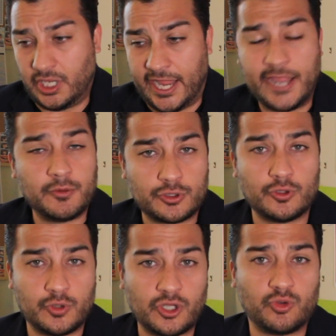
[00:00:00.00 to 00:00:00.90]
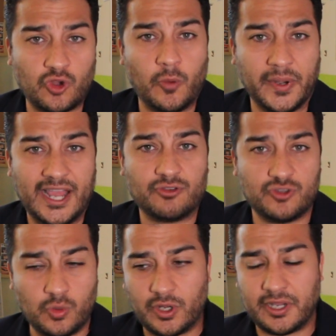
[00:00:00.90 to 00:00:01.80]
able to do those open houses,
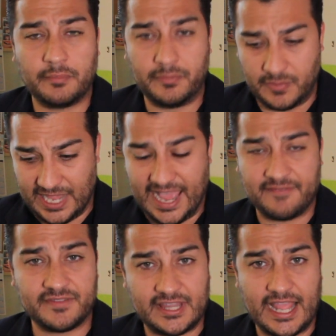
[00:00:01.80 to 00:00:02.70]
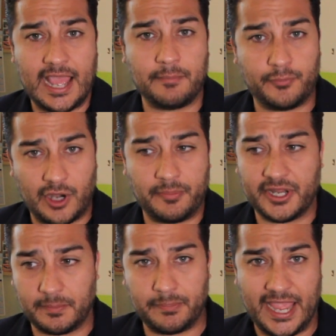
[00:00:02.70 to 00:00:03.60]
you want to have that
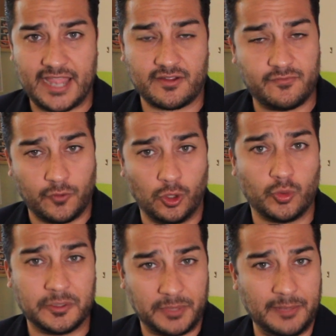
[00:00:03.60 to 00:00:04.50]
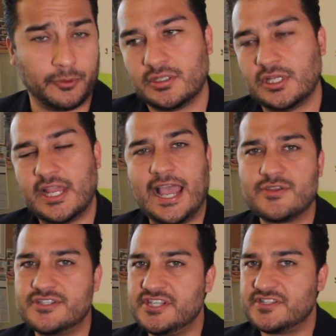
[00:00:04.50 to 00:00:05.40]
property packed full with people.
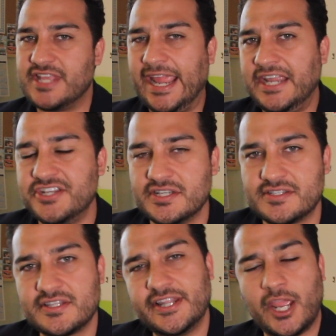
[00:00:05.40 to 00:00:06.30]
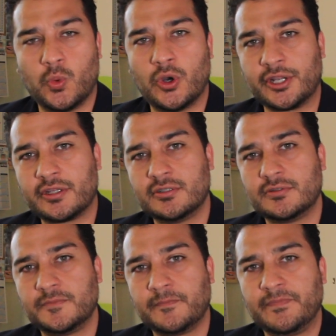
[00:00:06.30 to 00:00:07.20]
How's this agent's network?
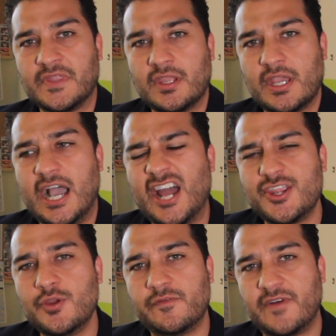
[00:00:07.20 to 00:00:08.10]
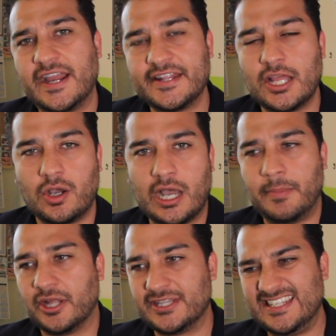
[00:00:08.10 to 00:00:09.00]
How do you find out
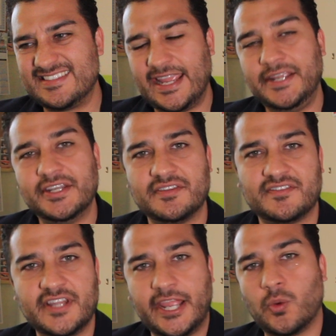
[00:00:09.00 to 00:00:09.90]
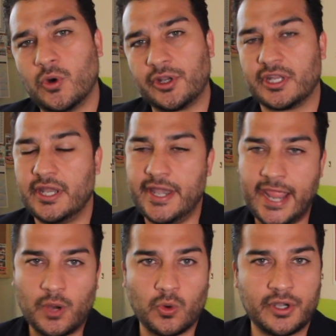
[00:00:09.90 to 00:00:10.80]
about this agent's network?
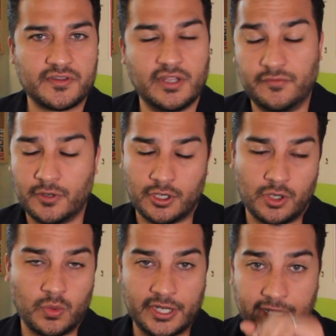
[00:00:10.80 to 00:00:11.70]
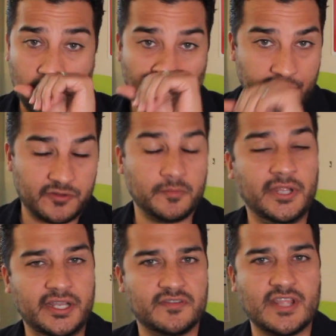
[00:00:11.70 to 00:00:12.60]
Networks, if you don't know what networks
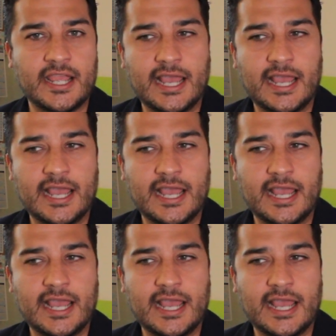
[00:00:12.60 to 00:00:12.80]
means,